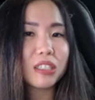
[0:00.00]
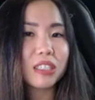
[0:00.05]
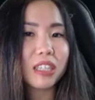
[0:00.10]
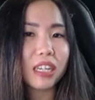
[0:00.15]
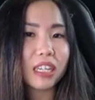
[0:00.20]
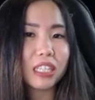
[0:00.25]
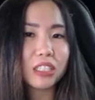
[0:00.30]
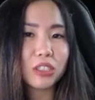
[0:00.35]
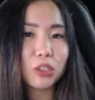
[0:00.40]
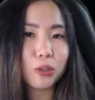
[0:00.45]

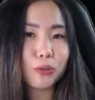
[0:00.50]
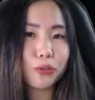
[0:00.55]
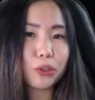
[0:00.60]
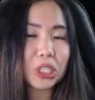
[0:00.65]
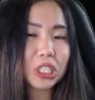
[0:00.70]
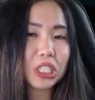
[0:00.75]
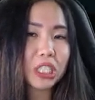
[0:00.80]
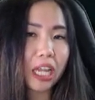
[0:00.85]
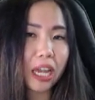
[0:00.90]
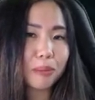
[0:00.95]
it's our
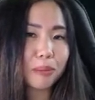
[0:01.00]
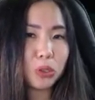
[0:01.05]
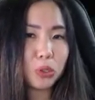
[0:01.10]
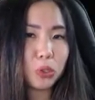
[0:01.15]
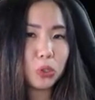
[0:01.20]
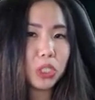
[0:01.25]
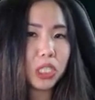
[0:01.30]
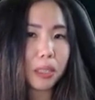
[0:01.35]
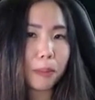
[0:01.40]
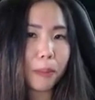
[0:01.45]
first time
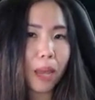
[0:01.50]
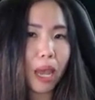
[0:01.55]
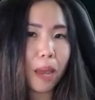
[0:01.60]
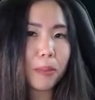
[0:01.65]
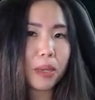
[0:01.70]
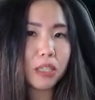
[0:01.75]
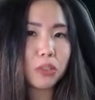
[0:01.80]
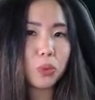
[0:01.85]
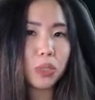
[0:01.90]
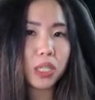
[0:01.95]
using the
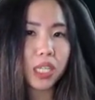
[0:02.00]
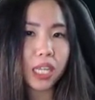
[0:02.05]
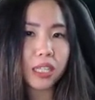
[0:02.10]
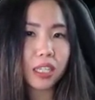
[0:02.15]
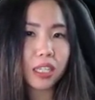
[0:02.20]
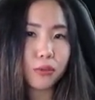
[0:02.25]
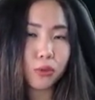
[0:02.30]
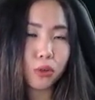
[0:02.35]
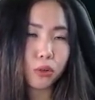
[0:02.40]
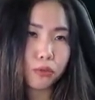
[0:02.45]
Pimax, we
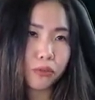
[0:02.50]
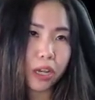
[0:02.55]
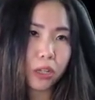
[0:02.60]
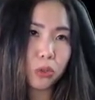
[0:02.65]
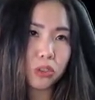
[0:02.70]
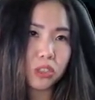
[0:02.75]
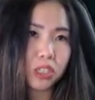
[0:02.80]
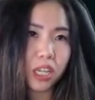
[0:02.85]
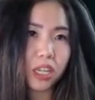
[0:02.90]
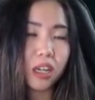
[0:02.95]
can't give our
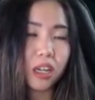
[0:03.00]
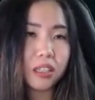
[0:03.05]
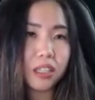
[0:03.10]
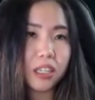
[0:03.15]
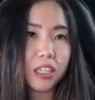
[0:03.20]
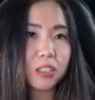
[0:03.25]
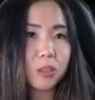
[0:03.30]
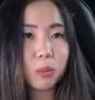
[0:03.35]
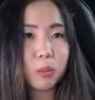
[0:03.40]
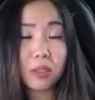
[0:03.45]
final say on
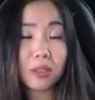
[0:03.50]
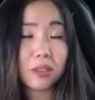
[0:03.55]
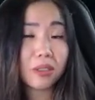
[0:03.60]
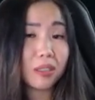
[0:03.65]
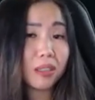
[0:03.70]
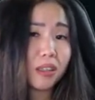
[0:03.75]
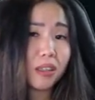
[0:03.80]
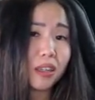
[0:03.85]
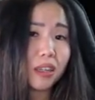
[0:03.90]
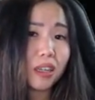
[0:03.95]
this, but
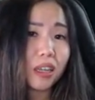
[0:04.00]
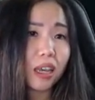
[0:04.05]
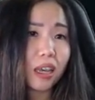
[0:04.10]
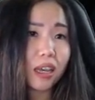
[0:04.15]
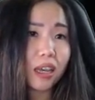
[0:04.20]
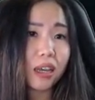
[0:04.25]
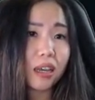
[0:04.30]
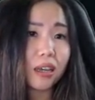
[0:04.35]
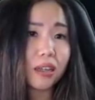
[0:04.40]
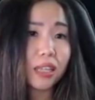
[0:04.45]

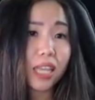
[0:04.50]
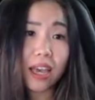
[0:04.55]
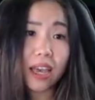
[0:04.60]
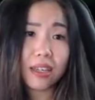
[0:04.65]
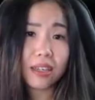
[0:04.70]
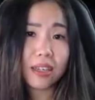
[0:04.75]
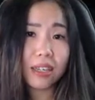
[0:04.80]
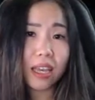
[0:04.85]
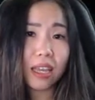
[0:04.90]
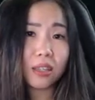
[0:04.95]
yeah, I